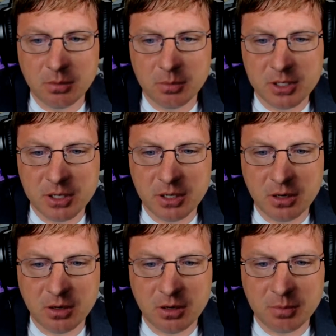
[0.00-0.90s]
let me see
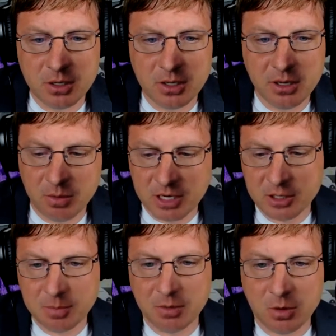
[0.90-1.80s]
here. I'm gonna
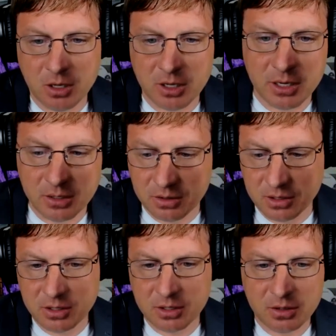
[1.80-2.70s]
erase my wallet
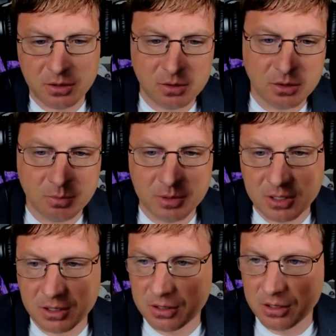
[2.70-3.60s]
address. Oh, nope,
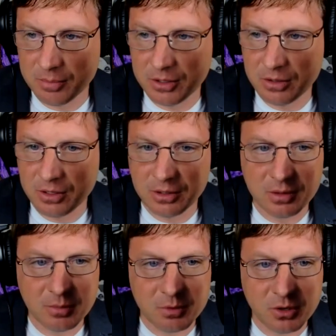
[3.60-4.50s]
it's not gonna let me do that.
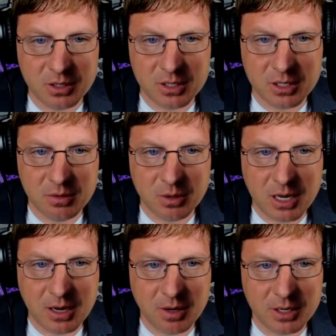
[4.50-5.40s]
I'm trying to see
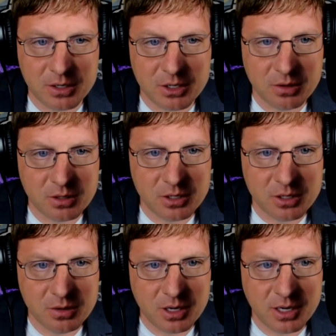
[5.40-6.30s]
what how I can show this
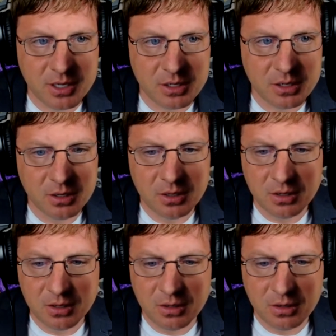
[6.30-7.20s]
to you guys
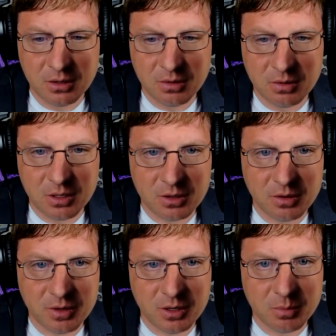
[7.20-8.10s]
without
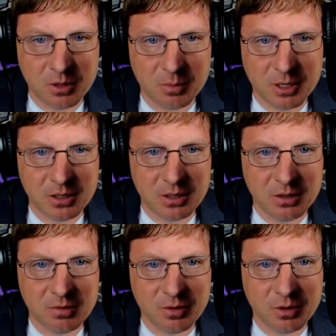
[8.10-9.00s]
giving up all my
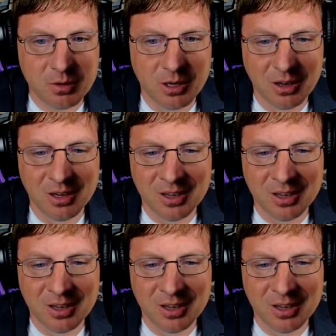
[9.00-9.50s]
info.